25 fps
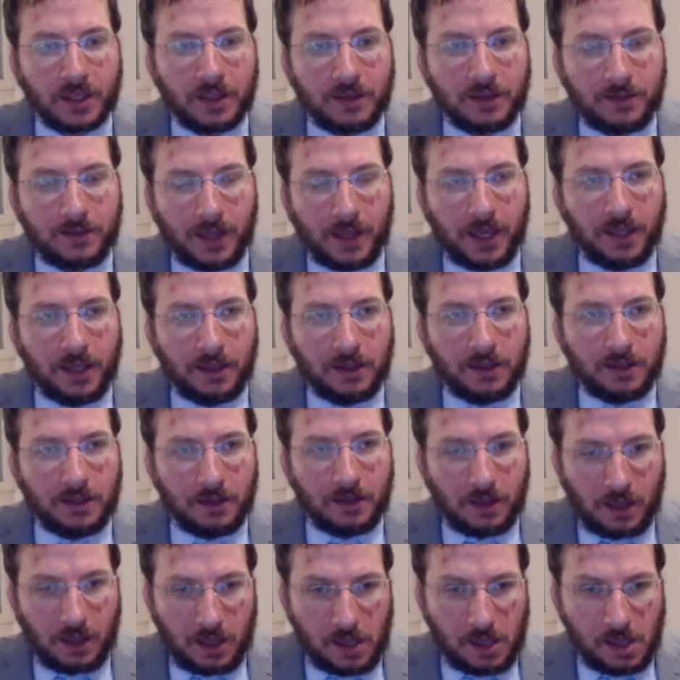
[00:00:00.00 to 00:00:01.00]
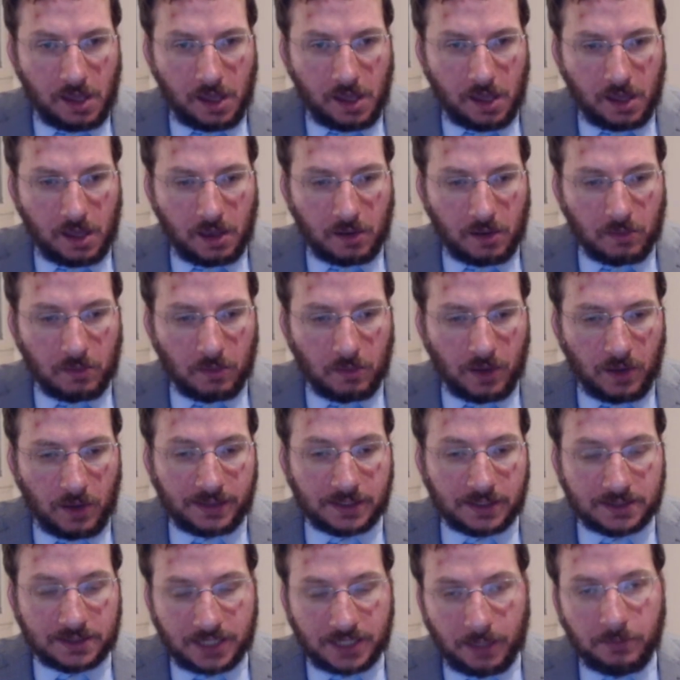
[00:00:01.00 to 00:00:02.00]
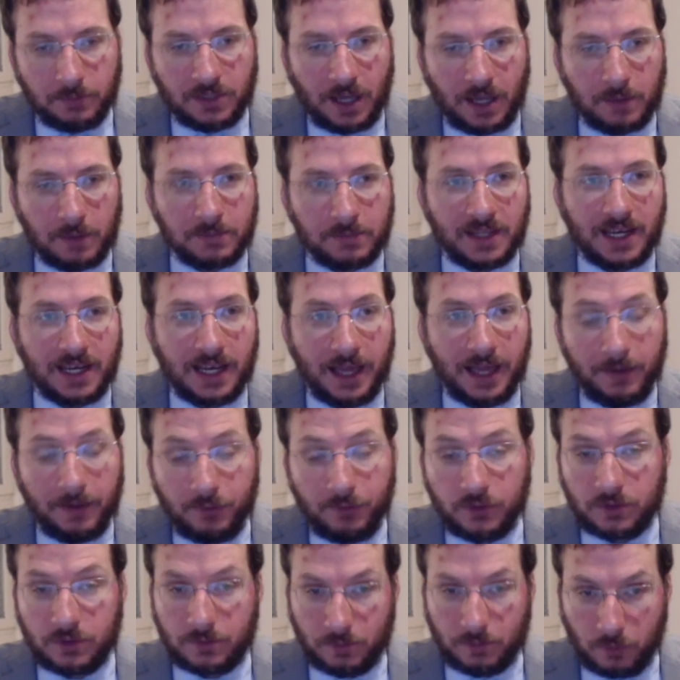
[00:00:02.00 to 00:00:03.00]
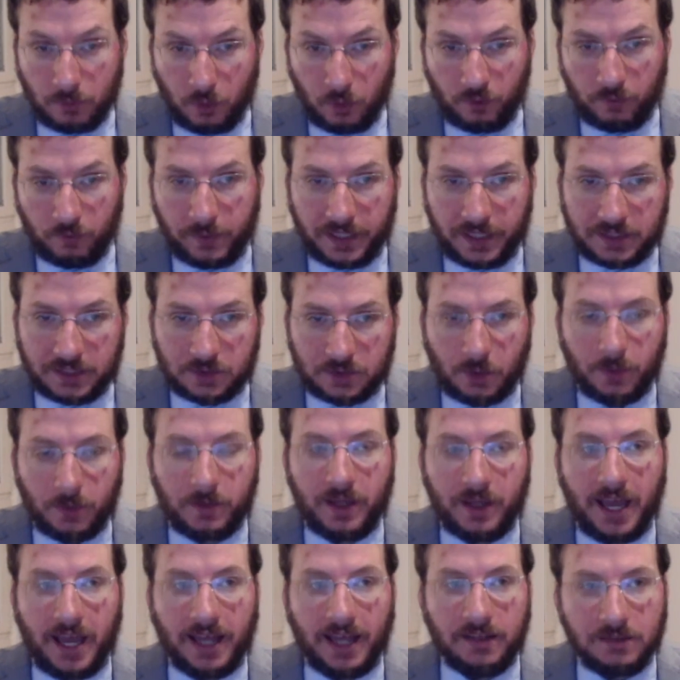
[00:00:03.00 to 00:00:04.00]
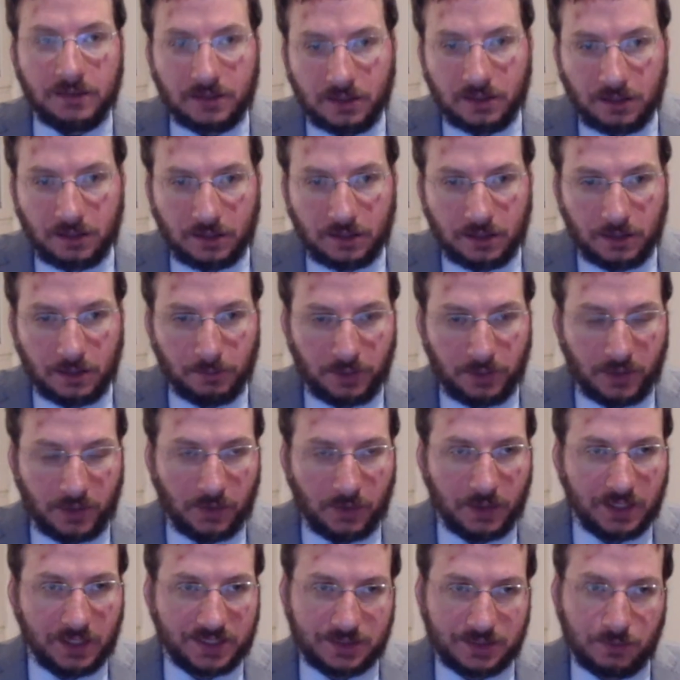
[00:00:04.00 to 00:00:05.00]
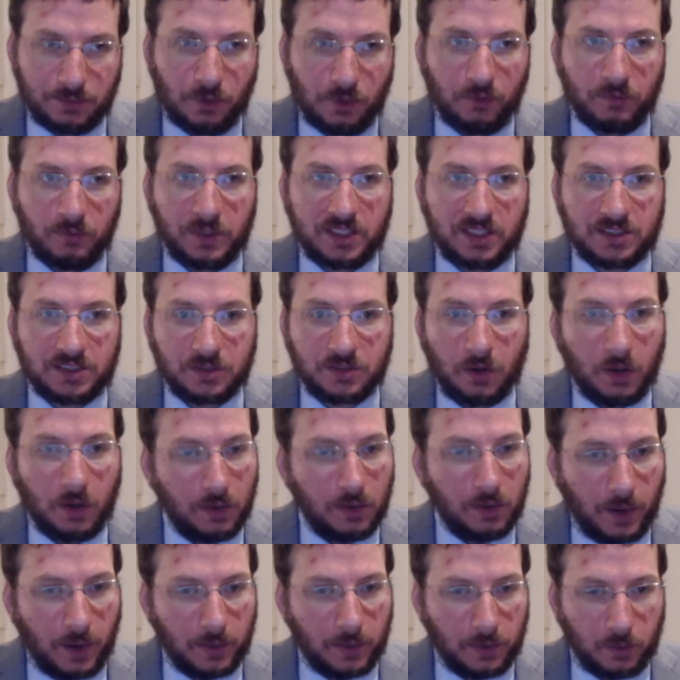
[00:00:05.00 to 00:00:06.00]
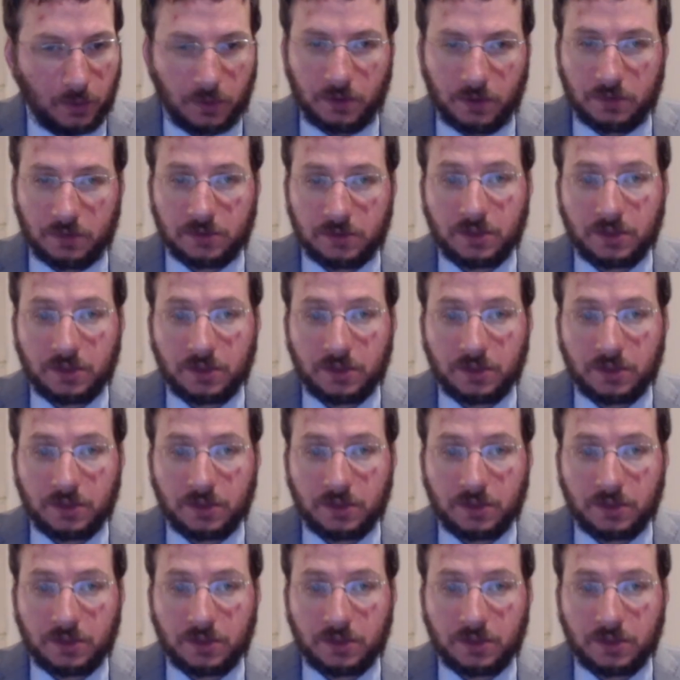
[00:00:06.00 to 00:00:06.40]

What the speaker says: they, at the same time, the left movements or the anti-imperialist movements all around the world